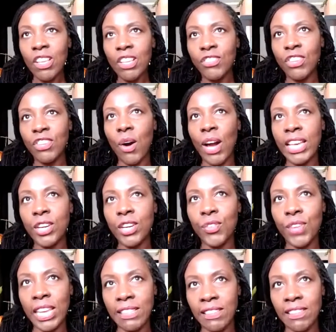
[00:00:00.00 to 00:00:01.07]
So I
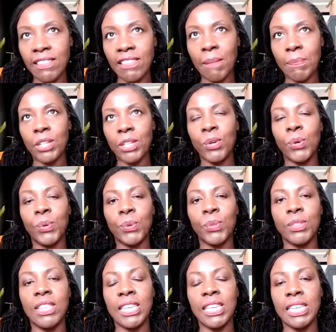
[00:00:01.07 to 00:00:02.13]
created something
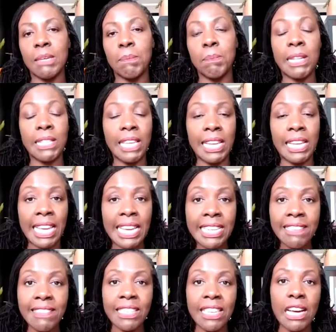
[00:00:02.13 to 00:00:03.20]
called the Billionaire
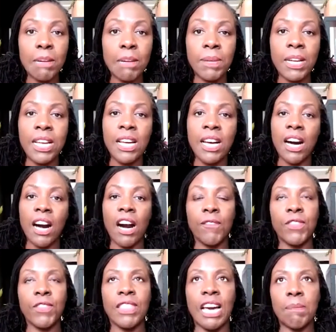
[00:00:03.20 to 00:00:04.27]
Ladies Club,
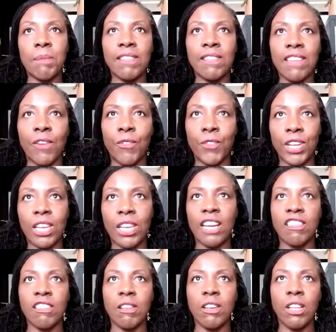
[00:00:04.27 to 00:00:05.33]
after that, because I
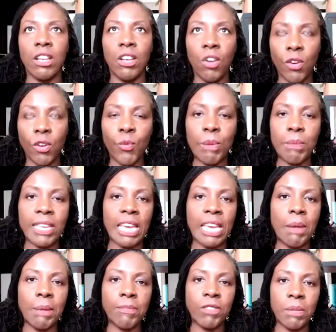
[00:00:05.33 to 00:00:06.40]
realized a lot of women
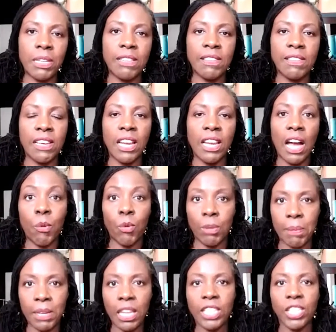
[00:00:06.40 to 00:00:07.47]
came up to me and said, I want to
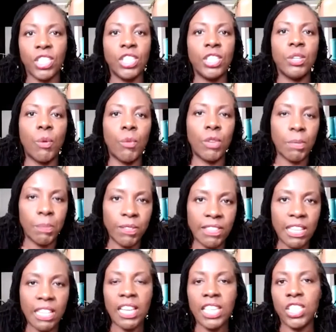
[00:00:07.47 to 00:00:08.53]
be like you, I want to
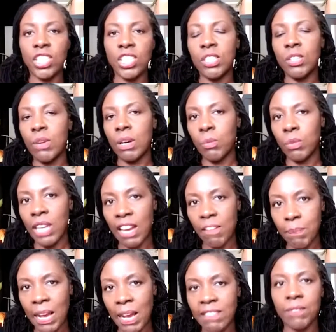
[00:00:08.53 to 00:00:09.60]
present like you, I want to
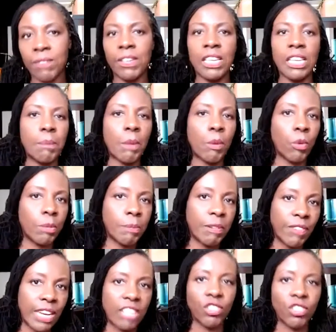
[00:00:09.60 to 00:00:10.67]
have passive income, I want to be
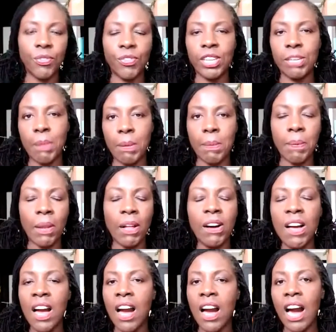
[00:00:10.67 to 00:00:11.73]
financially free, blah, blah, blah.
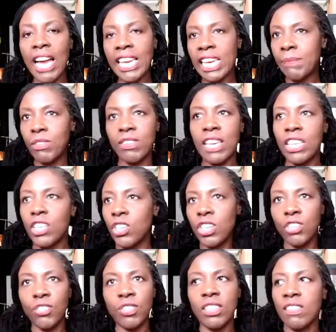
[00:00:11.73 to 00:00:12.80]
I kept on saying, you can
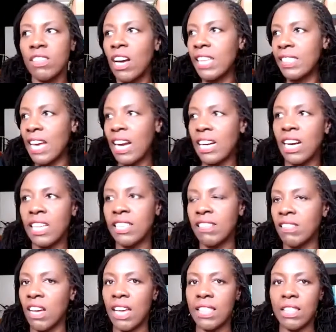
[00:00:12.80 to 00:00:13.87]
go to this guy, that guy, this guy.